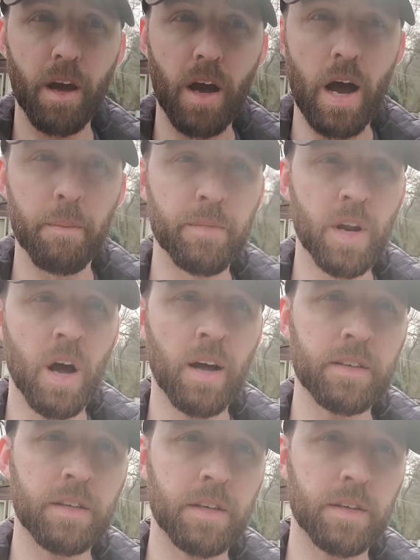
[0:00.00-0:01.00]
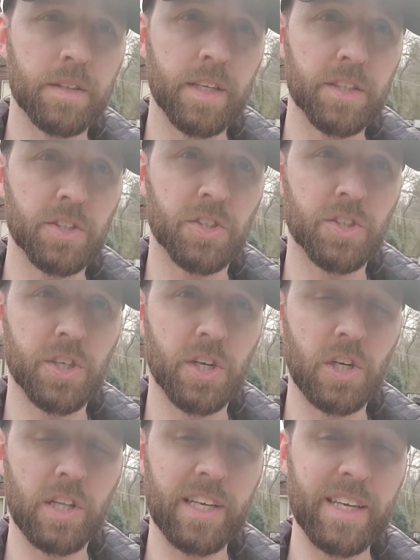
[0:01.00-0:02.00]
I'm not
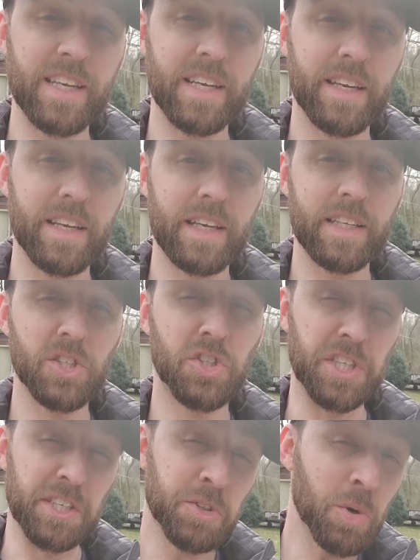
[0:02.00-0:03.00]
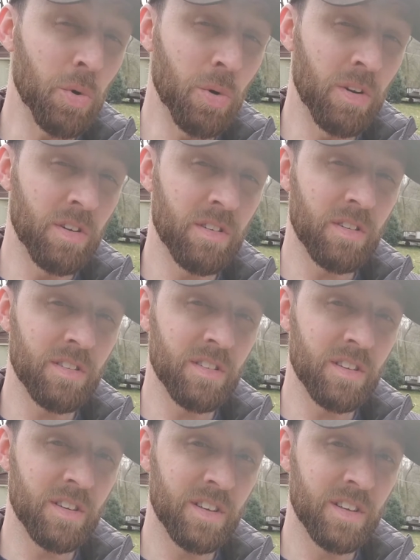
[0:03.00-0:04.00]
necessarily gentle
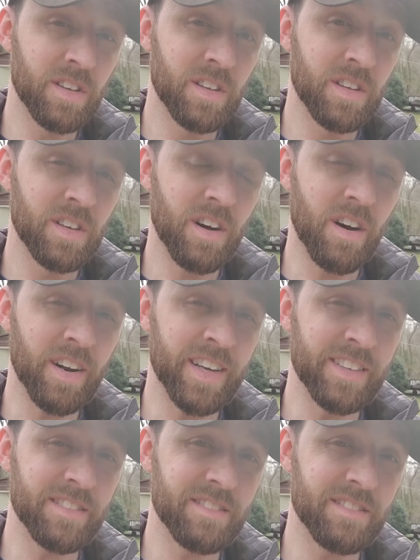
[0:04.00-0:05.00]
on it.